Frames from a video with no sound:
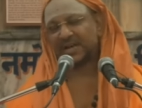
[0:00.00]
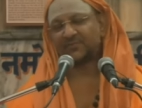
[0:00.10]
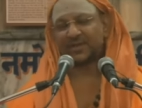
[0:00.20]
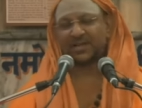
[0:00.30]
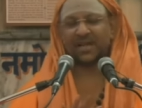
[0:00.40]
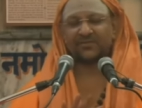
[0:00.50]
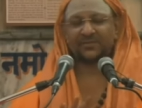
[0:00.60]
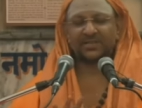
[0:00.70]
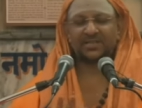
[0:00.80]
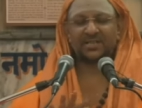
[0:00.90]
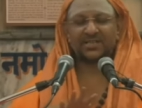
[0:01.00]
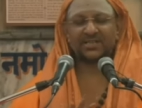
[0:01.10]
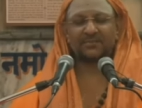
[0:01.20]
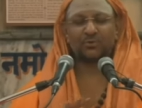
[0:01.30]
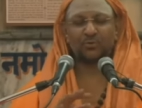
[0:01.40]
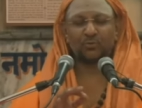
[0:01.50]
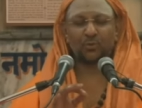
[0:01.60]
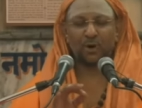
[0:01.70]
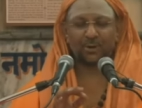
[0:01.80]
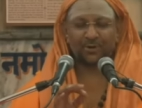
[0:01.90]
And when everything is removed,
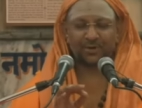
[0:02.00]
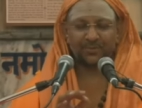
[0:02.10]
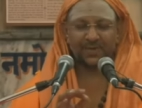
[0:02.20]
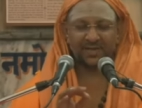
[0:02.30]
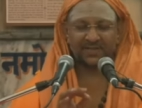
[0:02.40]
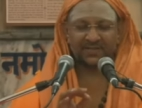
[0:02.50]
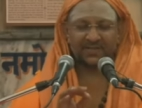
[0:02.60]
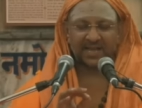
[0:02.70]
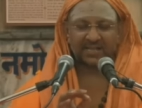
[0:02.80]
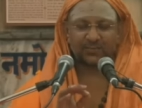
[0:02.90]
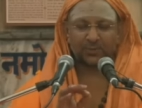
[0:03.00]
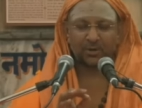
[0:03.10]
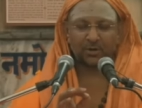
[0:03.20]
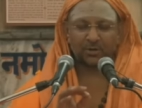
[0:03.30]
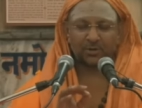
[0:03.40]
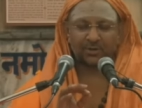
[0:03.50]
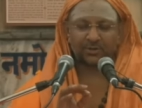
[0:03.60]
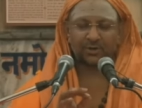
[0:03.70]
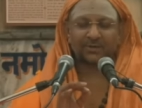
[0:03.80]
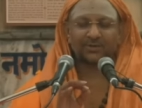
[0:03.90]
what remains as pure
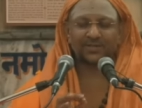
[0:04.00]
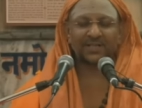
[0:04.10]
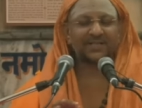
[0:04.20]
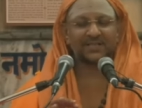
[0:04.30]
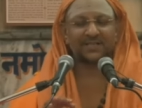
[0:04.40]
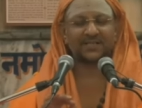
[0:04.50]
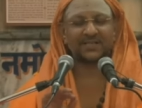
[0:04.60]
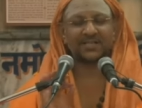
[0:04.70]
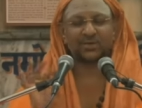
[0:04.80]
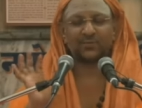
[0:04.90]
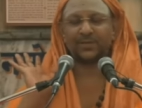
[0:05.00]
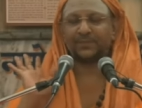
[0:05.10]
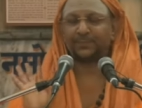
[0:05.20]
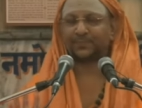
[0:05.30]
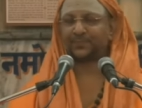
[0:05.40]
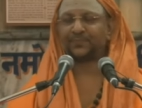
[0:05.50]
consciousness is me.